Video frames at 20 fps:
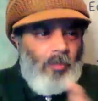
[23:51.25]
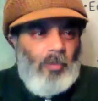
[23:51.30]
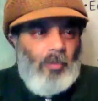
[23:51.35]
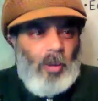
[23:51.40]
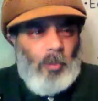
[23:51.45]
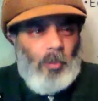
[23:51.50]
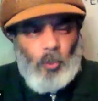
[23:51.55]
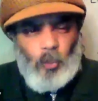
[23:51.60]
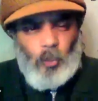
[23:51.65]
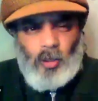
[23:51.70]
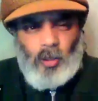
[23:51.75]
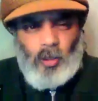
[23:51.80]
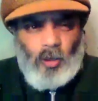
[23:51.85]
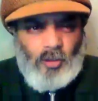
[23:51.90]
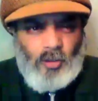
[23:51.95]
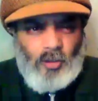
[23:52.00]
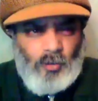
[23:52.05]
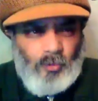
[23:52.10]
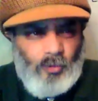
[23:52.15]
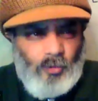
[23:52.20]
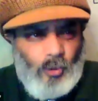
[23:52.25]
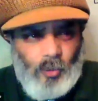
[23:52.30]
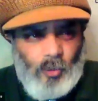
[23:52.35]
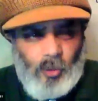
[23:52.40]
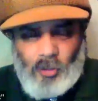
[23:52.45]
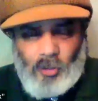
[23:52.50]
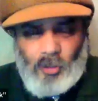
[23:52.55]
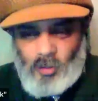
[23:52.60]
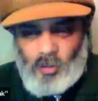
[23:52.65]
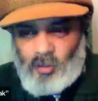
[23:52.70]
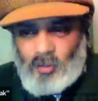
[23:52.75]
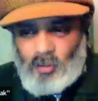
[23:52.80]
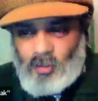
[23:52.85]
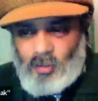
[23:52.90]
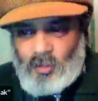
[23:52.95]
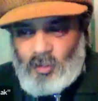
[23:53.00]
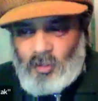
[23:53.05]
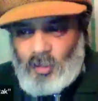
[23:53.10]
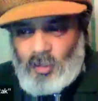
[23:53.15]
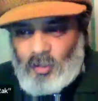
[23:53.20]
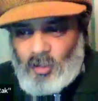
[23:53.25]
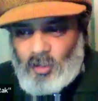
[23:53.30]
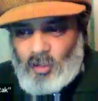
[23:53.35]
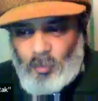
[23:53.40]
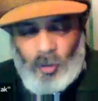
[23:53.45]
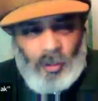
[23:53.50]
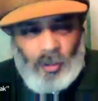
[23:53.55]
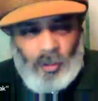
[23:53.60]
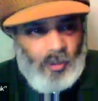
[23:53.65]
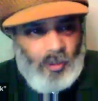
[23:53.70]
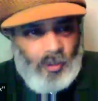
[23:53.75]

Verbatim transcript: maybe we can answer a few questions into the break